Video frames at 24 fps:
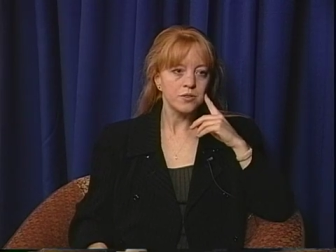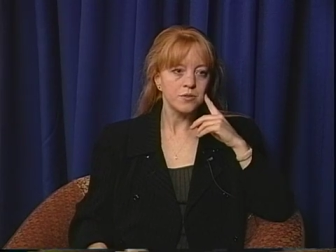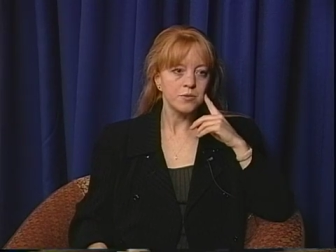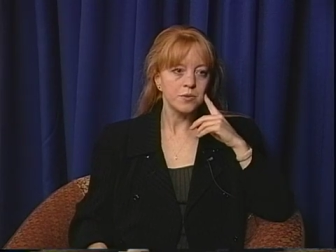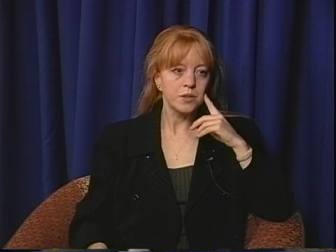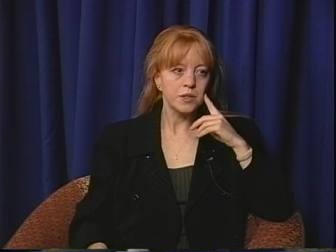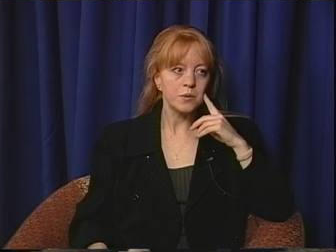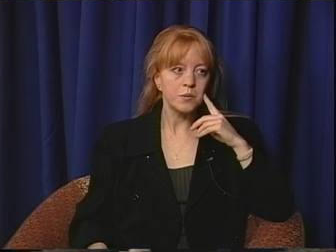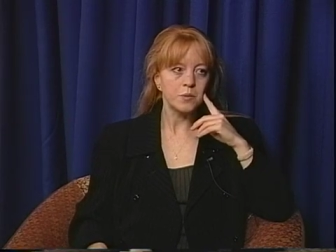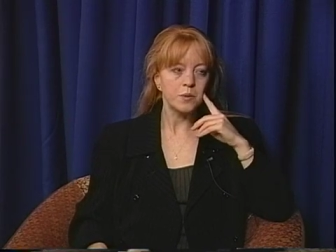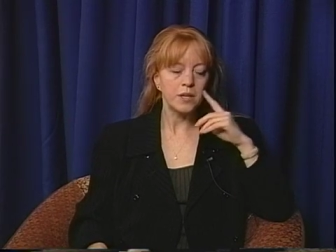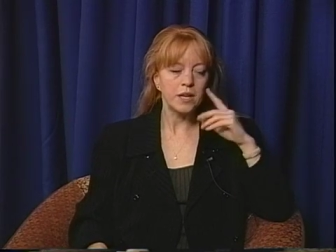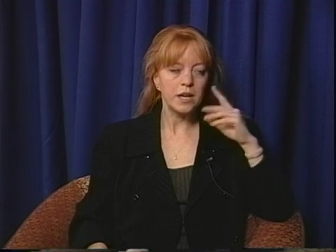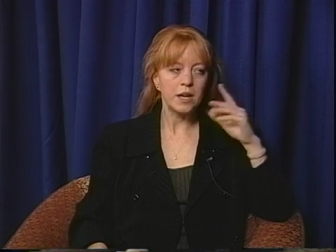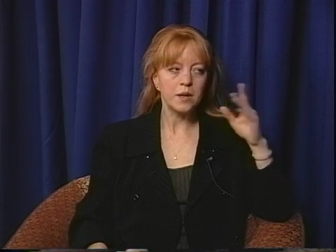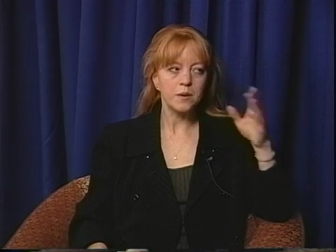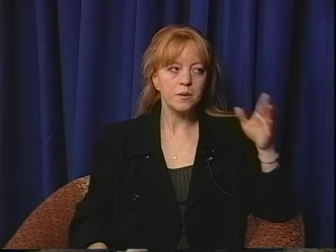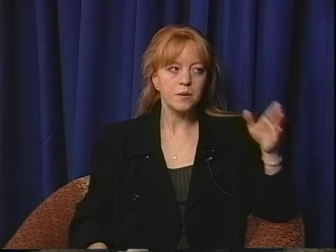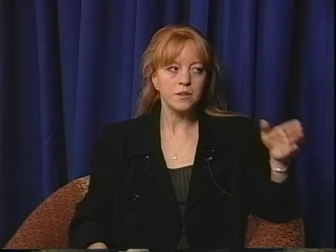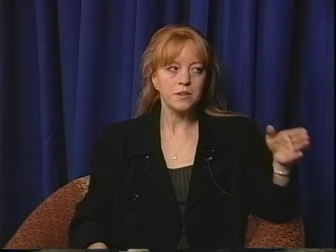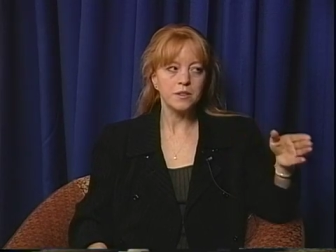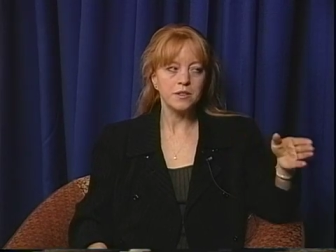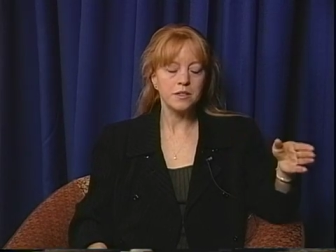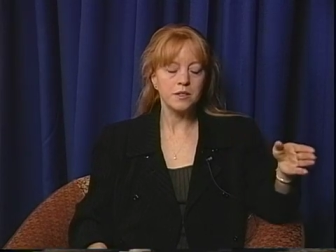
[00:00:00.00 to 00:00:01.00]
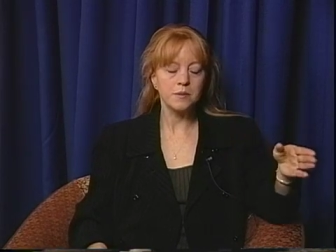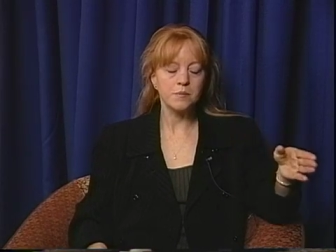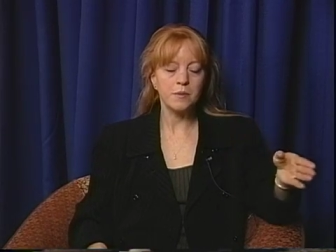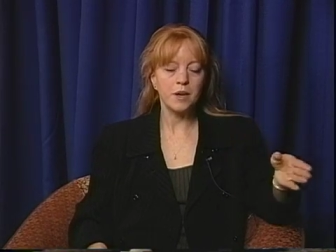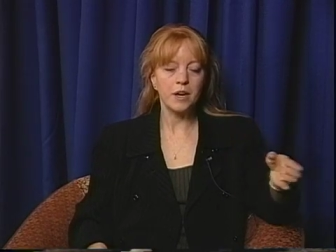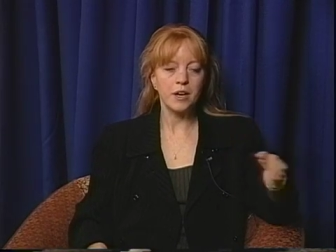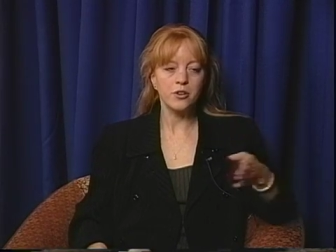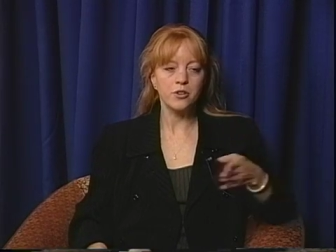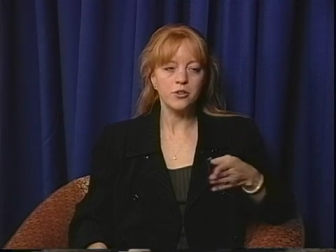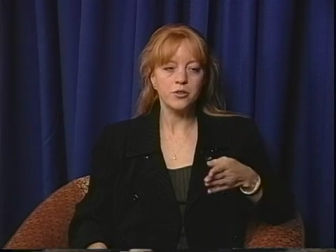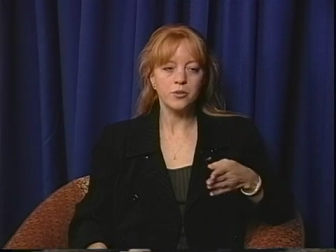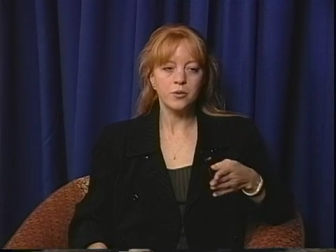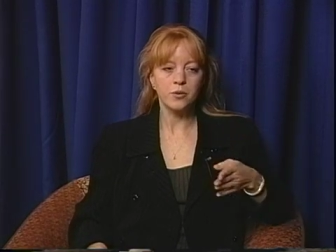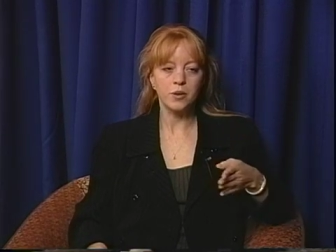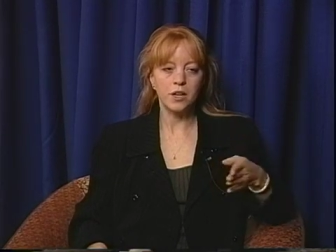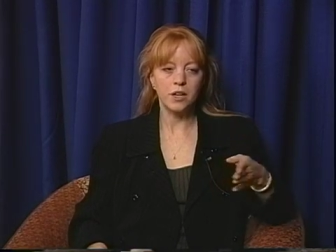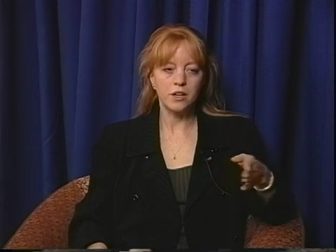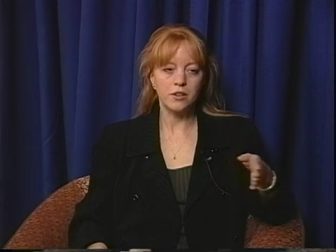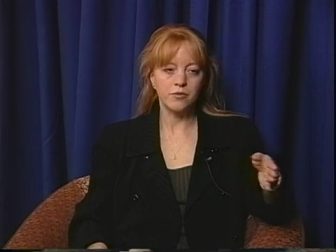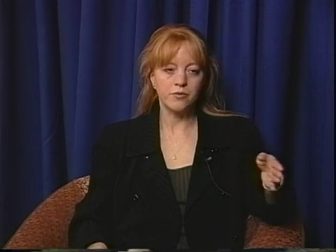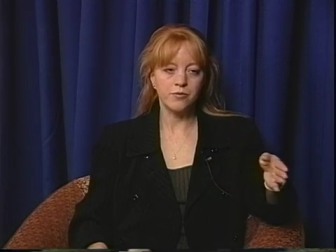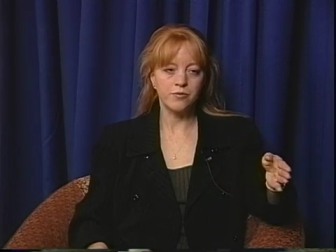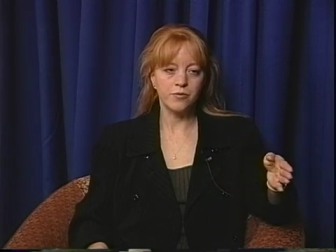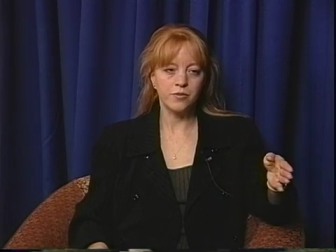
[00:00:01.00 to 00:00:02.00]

when I did my undergrad